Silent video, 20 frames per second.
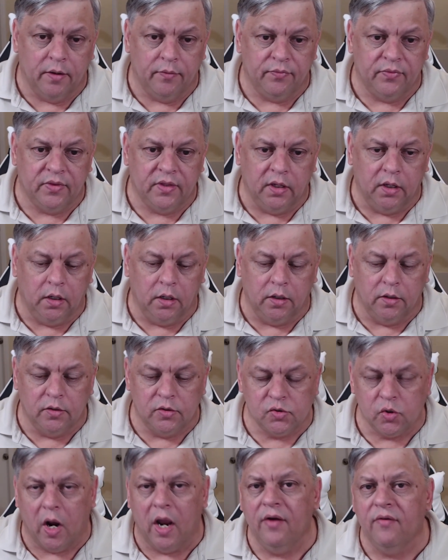The
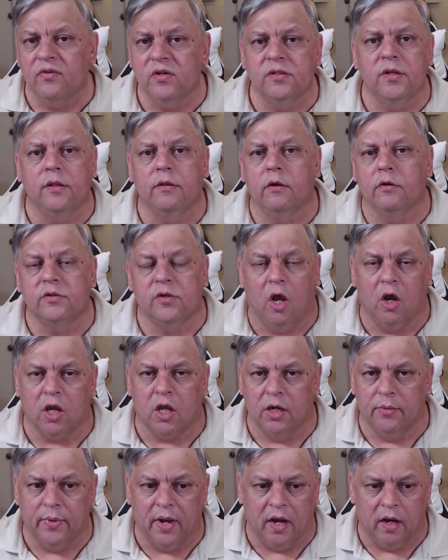drivers that they're
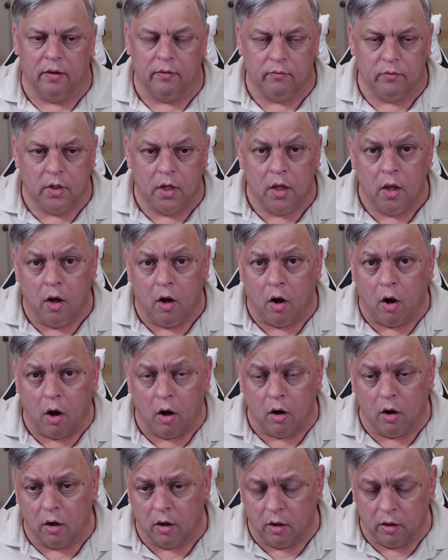talking about
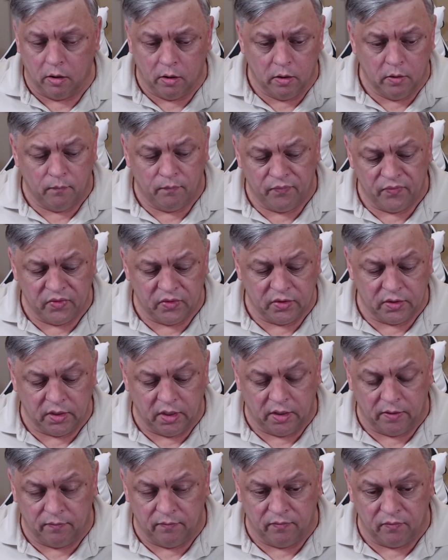are
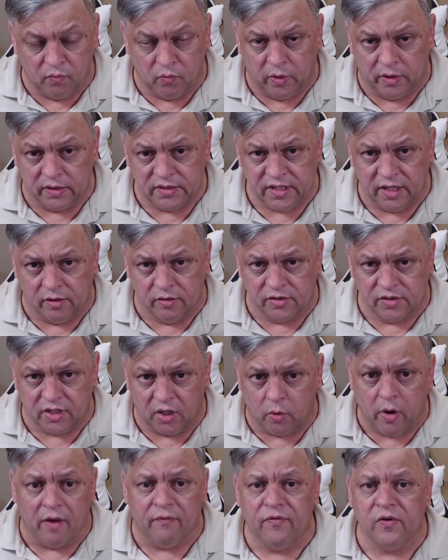what tells the
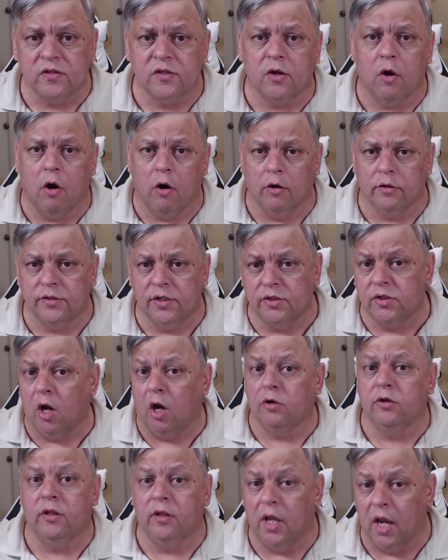graphics card to
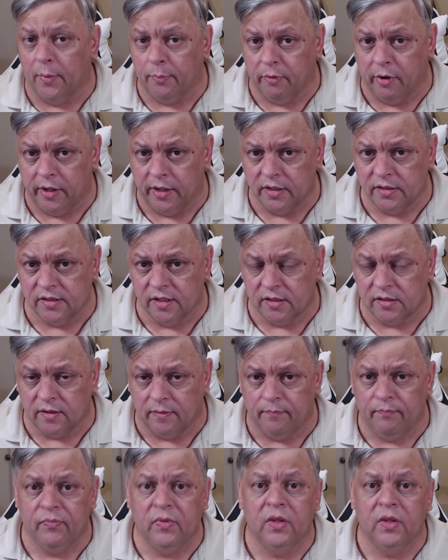talk to the operating system.